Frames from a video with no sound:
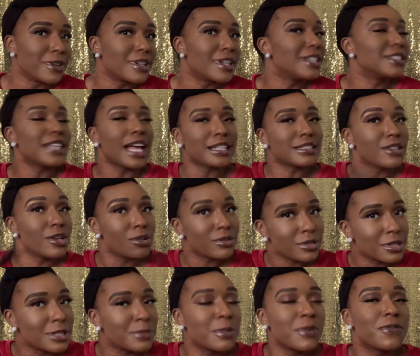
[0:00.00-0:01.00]
Because I told you
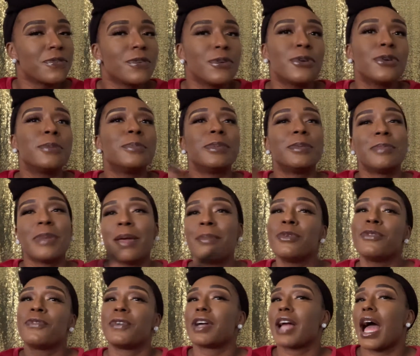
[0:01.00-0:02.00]
this before, but maybe you
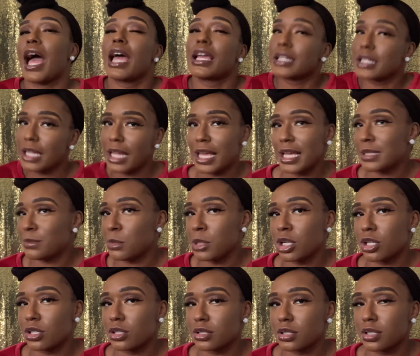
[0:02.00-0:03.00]
forgot in the last minute
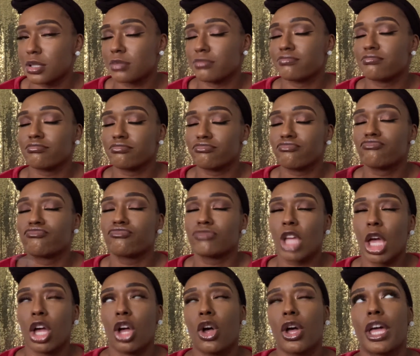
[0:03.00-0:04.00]
or so.
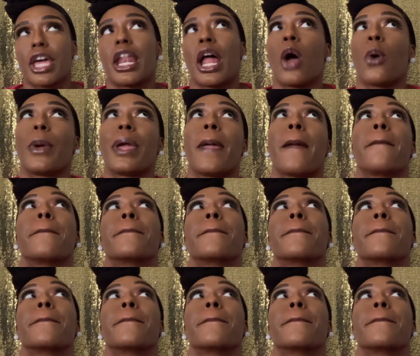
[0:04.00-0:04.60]
Go ahead, I'll wait.